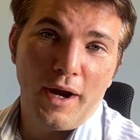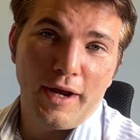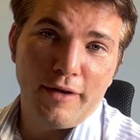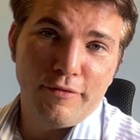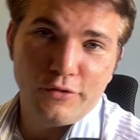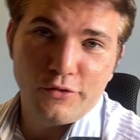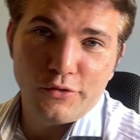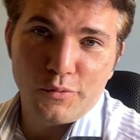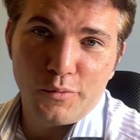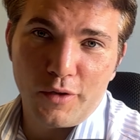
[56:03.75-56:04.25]
or the
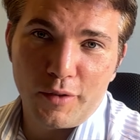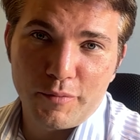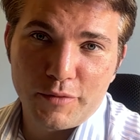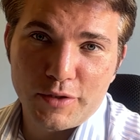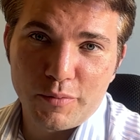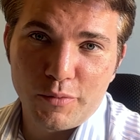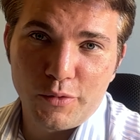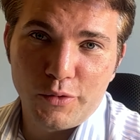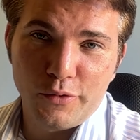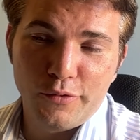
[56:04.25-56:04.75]
wife doesn't
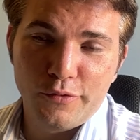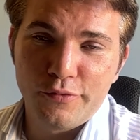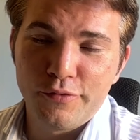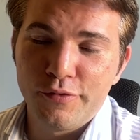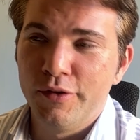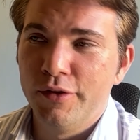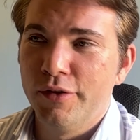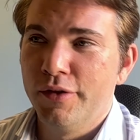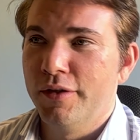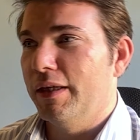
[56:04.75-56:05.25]
want to
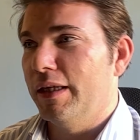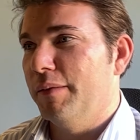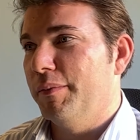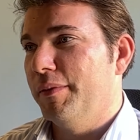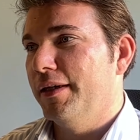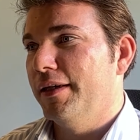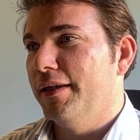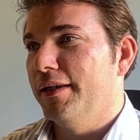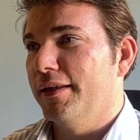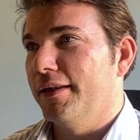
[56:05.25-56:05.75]
move.
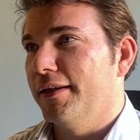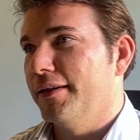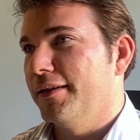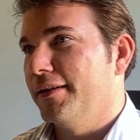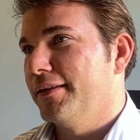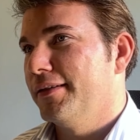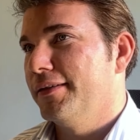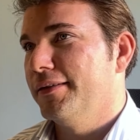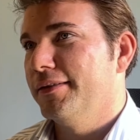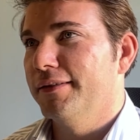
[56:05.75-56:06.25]
Maybe he
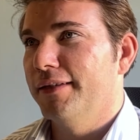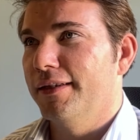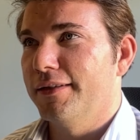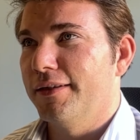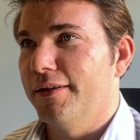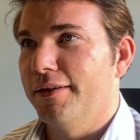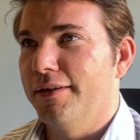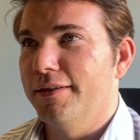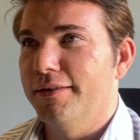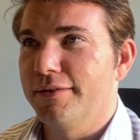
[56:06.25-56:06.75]
I
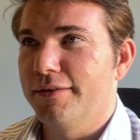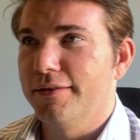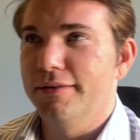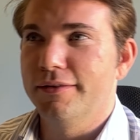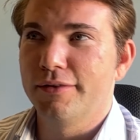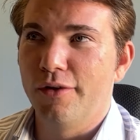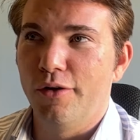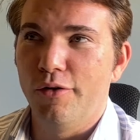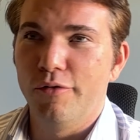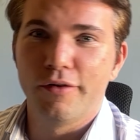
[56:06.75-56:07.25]
don't know,
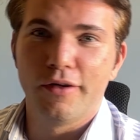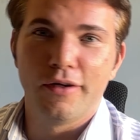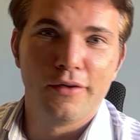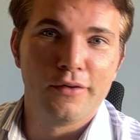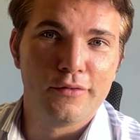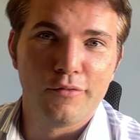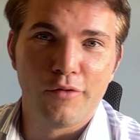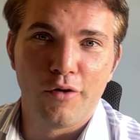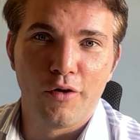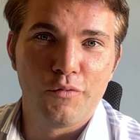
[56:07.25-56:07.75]
he's
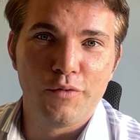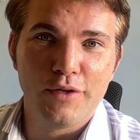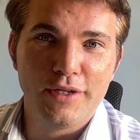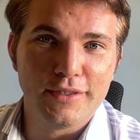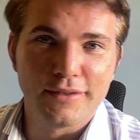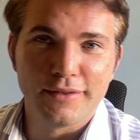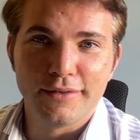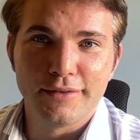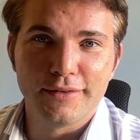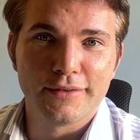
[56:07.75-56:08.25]
other
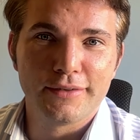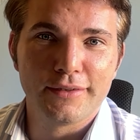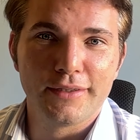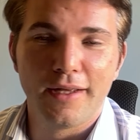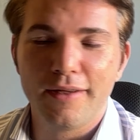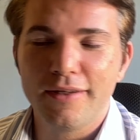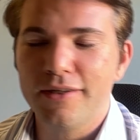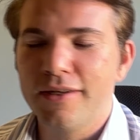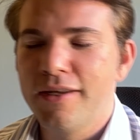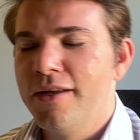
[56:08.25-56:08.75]

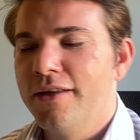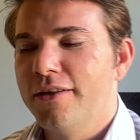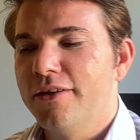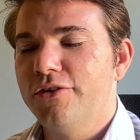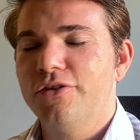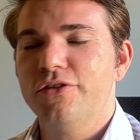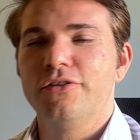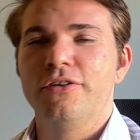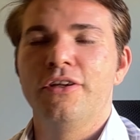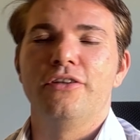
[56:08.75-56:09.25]
reasons.
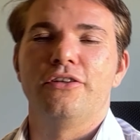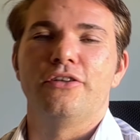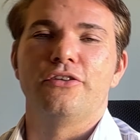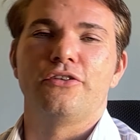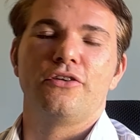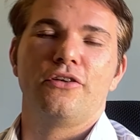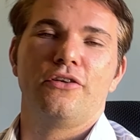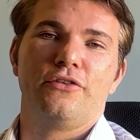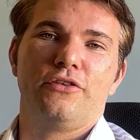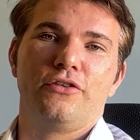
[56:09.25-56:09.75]
It's just
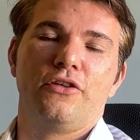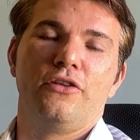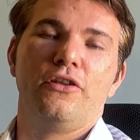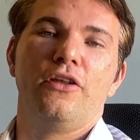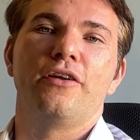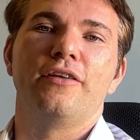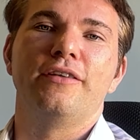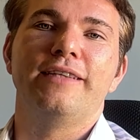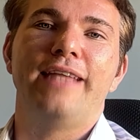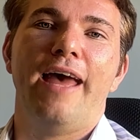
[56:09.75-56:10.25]
there's a
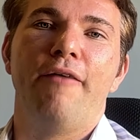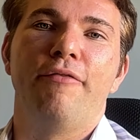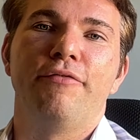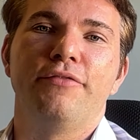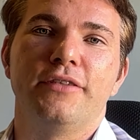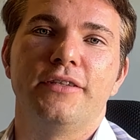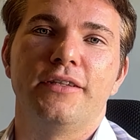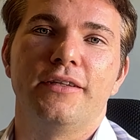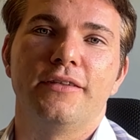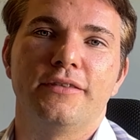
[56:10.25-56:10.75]
lot of
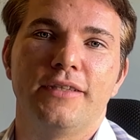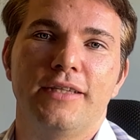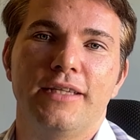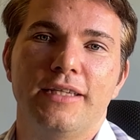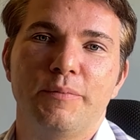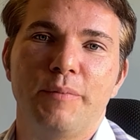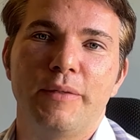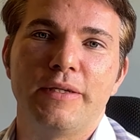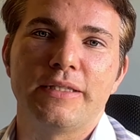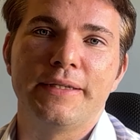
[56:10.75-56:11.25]
depth to
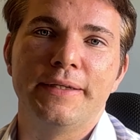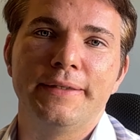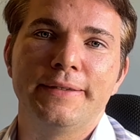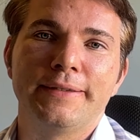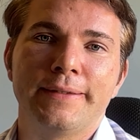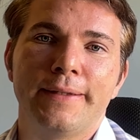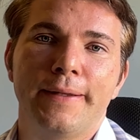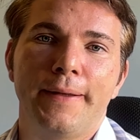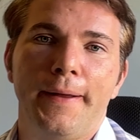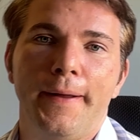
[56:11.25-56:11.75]
this
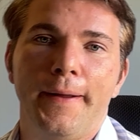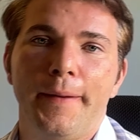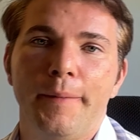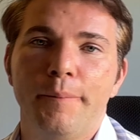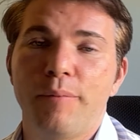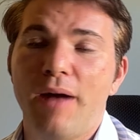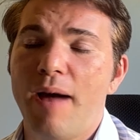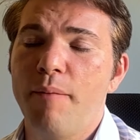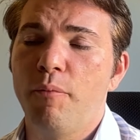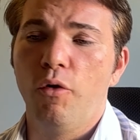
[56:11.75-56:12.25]
business.
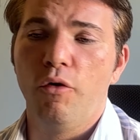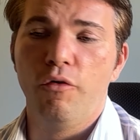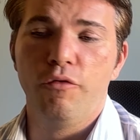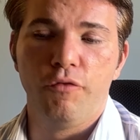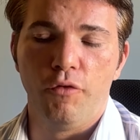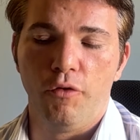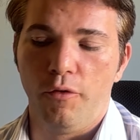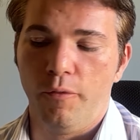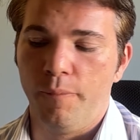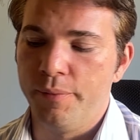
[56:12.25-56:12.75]
But I'm
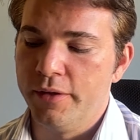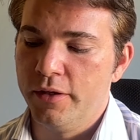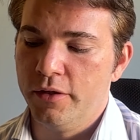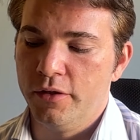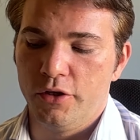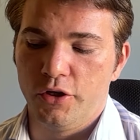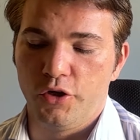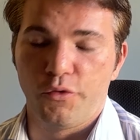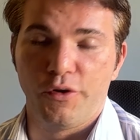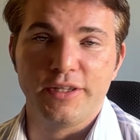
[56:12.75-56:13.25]
all for
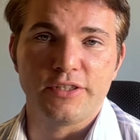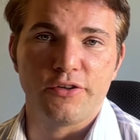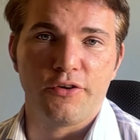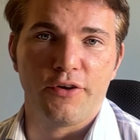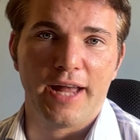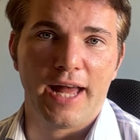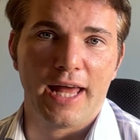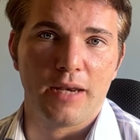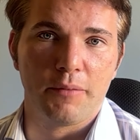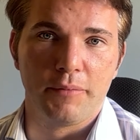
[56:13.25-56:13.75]

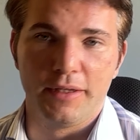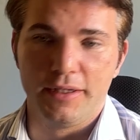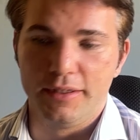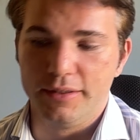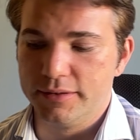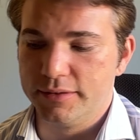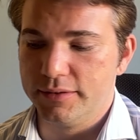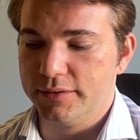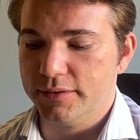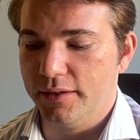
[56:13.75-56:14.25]
greater
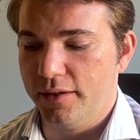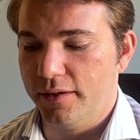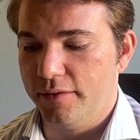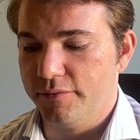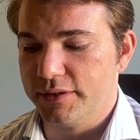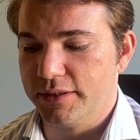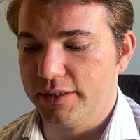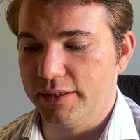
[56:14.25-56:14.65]
academies.